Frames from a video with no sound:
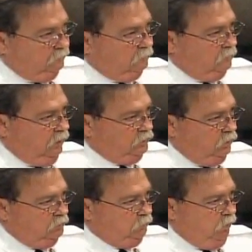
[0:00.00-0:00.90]

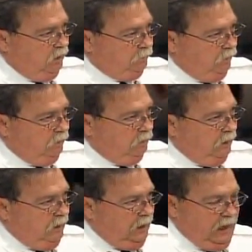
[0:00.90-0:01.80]
also was brought up on
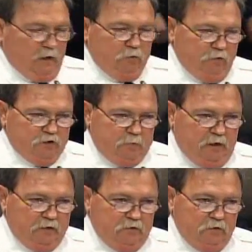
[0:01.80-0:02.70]
how we
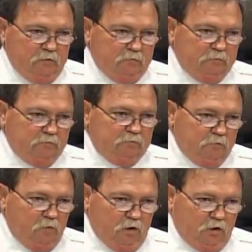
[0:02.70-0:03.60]
respond to them,
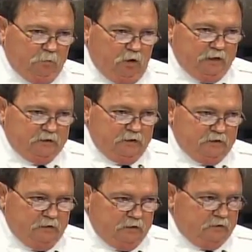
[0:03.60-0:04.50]
what our process
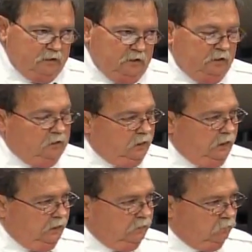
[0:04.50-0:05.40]
is,
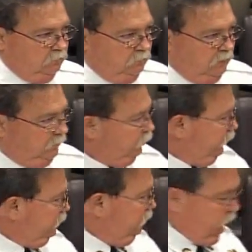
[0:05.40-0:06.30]
and what I'm
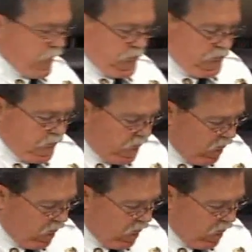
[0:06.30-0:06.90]
going to do first.